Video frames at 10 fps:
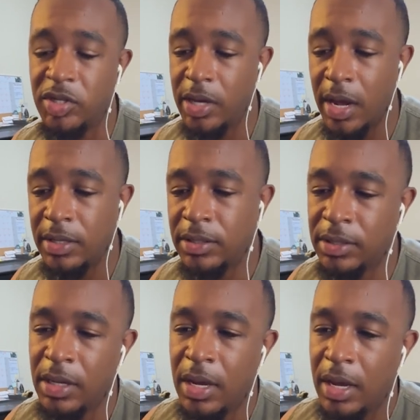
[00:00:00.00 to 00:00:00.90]

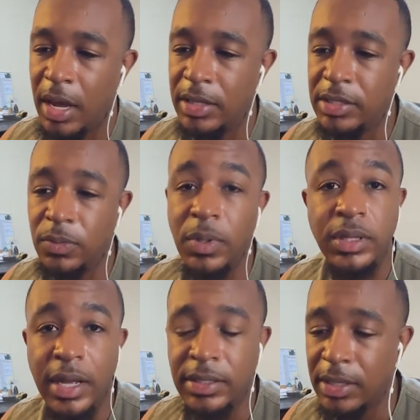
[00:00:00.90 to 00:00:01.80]
chants, and this is what
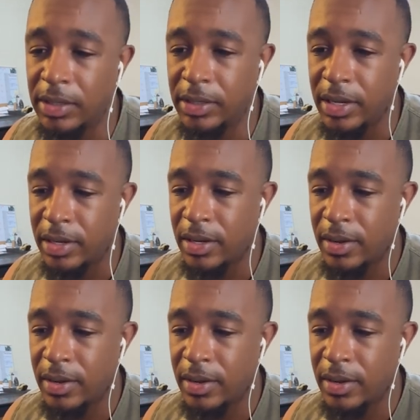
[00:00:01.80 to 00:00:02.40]
that sounds like